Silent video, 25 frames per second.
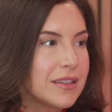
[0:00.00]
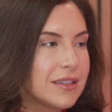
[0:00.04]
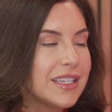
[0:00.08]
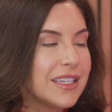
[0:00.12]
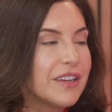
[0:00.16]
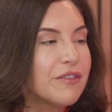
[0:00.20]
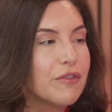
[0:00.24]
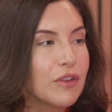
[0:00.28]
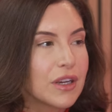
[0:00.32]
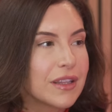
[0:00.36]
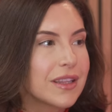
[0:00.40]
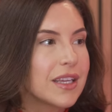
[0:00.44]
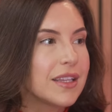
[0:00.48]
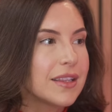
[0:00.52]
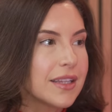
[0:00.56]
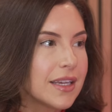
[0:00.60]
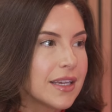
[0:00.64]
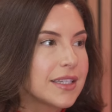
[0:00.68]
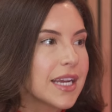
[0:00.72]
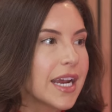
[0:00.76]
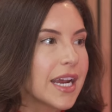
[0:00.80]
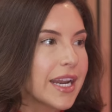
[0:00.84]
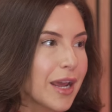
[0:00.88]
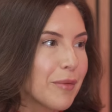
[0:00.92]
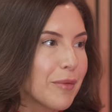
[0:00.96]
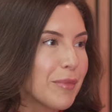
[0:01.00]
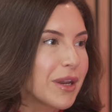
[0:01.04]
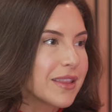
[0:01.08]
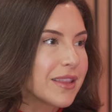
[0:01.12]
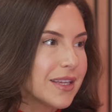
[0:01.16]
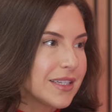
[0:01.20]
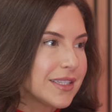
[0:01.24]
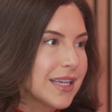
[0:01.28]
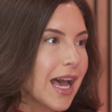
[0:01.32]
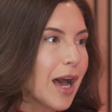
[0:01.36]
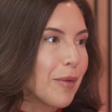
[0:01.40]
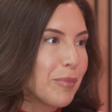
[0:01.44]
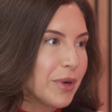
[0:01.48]
different than the dynamic
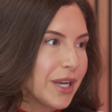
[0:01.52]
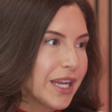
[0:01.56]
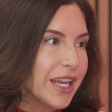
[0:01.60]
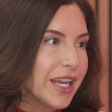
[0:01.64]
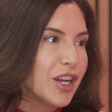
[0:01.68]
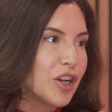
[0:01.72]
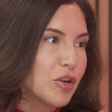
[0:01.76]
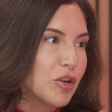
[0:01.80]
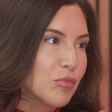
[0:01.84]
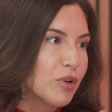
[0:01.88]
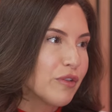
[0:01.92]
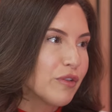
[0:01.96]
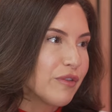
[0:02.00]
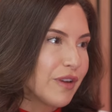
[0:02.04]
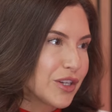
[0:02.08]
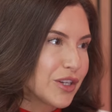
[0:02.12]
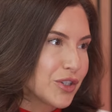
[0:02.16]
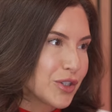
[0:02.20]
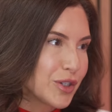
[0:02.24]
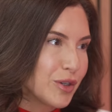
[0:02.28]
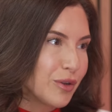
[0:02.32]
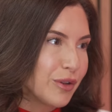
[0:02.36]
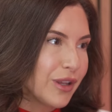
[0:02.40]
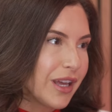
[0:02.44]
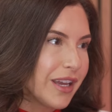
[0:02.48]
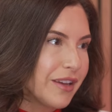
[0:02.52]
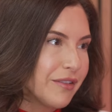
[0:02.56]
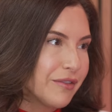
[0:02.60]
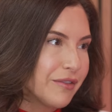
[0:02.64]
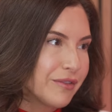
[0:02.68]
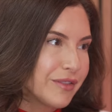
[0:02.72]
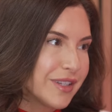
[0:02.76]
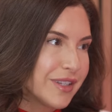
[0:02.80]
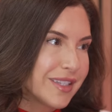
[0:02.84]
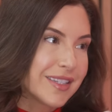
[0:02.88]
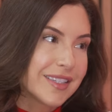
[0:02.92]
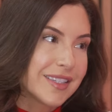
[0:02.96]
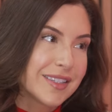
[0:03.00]
that's happening in your professional
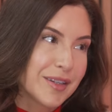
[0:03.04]
life. This is